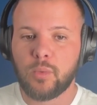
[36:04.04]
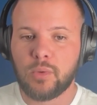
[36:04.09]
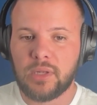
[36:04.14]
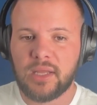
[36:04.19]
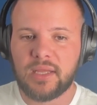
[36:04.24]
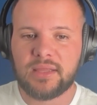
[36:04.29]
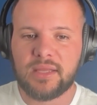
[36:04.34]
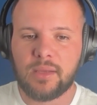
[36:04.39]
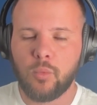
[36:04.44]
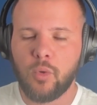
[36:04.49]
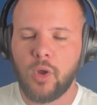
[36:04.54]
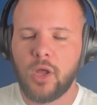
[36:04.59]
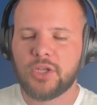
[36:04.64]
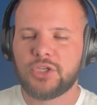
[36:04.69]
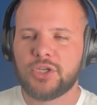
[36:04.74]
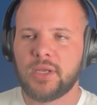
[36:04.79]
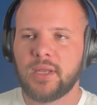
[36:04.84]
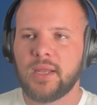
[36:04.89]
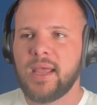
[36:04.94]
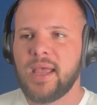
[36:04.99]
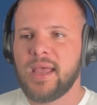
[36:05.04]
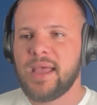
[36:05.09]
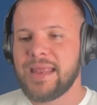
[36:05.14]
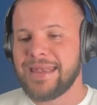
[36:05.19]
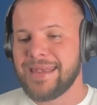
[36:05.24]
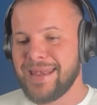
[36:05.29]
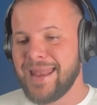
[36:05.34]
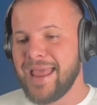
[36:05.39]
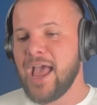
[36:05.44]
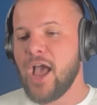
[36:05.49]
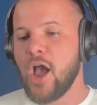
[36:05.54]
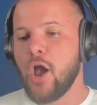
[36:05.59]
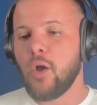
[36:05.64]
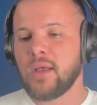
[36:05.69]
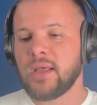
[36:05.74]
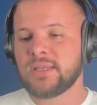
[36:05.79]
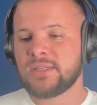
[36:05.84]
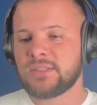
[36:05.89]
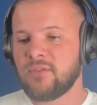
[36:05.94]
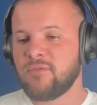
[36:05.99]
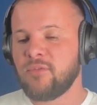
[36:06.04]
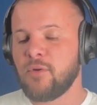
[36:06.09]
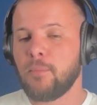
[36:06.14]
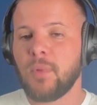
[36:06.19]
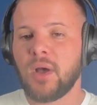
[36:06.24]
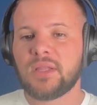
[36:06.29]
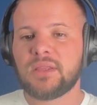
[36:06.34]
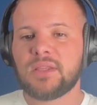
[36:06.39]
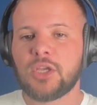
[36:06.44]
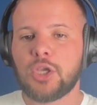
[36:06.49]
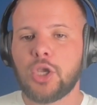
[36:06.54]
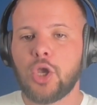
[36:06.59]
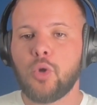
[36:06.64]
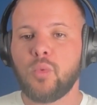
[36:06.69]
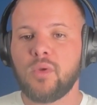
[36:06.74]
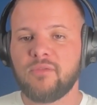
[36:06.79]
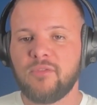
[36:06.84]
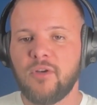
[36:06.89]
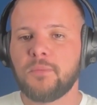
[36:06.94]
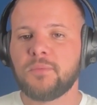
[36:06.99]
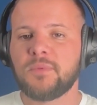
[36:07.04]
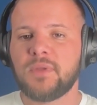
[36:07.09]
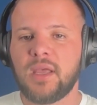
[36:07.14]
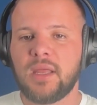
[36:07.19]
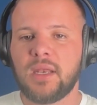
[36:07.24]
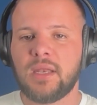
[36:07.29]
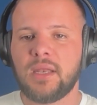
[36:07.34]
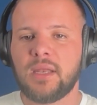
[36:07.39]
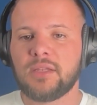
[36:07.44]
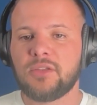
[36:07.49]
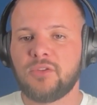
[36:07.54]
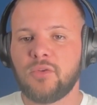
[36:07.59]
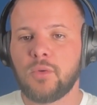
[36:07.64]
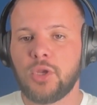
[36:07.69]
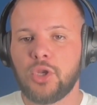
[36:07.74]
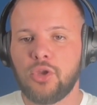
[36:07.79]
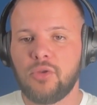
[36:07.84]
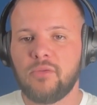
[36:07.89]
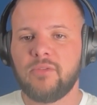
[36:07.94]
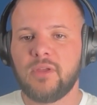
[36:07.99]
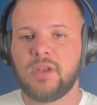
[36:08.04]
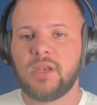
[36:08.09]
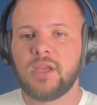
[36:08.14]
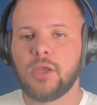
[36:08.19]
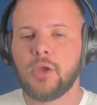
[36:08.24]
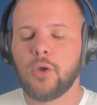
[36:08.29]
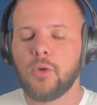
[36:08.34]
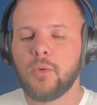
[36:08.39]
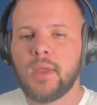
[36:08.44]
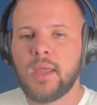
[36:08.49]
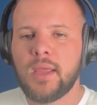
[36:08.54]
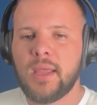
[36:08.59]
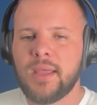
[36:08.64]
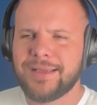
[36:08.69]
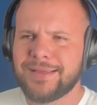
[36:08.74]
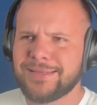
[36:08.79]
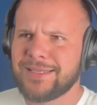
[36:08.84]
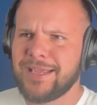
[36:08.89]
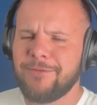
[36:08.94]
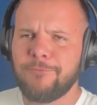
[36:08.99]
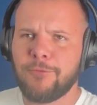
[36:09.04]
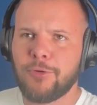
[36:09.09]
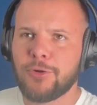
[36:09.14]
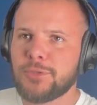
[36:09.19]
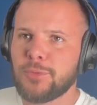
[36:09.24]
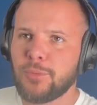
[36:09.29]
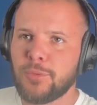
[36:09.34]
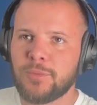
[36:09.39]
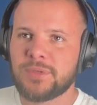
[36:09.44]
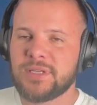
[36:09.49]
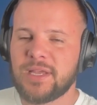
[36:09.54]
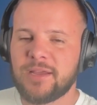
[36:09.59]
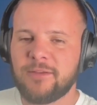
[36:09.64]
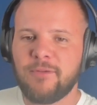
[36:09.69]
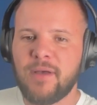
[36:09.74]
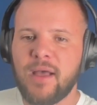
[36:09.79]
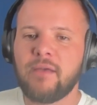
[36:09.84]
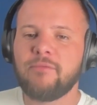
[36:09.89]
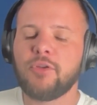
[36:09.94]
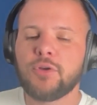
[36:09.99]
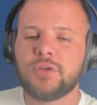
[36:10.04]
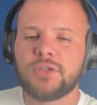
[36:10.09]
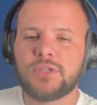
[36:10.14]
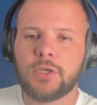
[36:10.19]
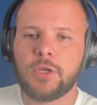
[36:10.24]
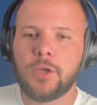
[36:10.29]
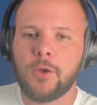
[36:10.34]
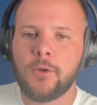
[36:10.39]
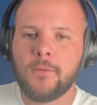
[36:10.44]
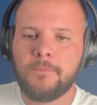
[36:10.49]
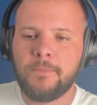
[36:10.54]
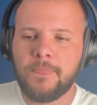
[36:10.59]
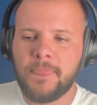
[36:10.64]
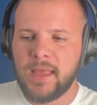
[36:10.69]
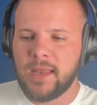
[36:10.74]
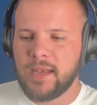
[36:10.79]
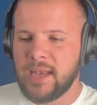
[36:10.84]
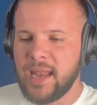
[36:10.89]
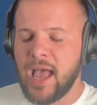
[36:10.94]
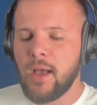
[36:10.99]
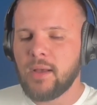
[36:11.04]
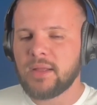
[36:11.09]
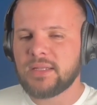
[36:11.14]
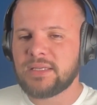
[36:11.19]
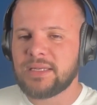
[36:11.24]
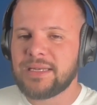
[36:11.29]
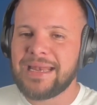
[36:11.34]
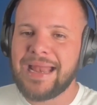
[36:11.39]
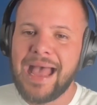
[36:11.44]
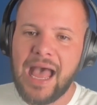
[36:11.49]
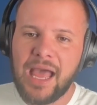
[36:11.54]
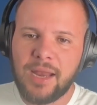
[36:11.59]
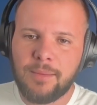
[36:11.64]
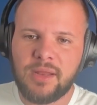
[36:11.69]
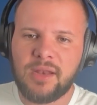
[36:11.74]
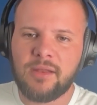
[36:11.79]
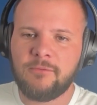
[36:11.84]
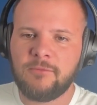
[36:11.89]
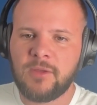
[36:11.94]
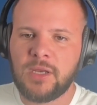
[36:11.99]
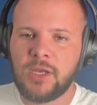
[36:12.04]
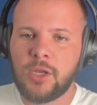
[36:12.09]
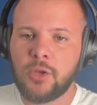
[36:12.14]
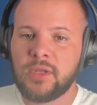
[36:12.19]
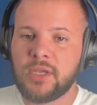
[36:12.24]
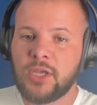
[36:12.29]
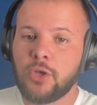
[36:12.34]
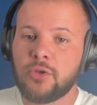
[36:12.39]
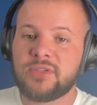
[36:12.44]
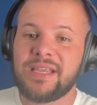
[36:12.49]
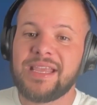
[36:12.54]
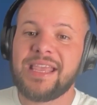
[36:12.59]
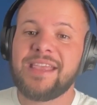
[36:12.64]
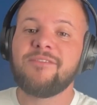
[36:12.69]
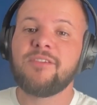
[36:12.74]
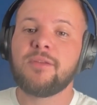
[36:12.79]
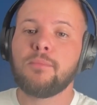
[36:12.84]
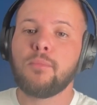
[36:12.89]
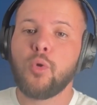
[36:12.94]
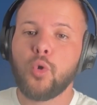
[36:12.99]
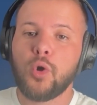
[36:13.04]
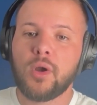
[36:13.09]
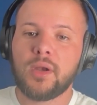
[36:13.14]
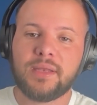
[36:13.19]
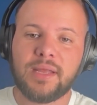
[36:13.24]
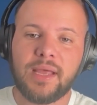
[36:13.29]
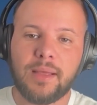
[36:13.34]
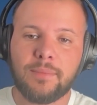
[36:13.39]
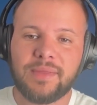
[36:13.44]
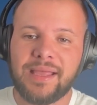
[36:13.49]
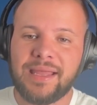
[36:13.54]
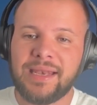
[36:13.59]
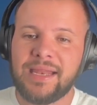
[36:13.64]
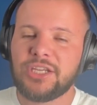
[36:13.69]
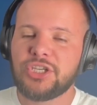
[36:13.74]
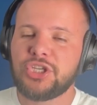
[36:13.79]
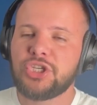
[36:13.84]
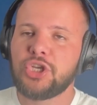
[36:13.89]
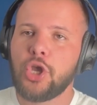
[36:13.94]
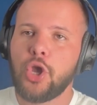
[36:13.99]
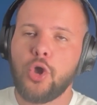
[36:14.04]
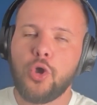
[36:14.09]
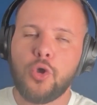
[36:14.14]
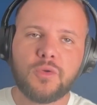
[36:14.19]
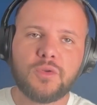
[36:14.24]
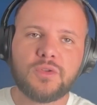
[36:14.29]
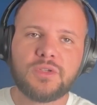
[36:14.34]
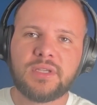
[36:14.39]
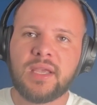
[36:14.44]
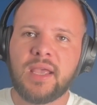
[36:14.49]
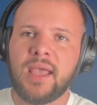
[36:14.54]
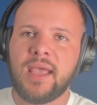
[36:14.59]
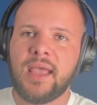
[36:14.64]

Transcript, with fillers: would let them watch it. Now, as of a month ago, we've updated it to a new video because that first one was like five years ago. Now it's a nine minute video that goes even more in depth and it shows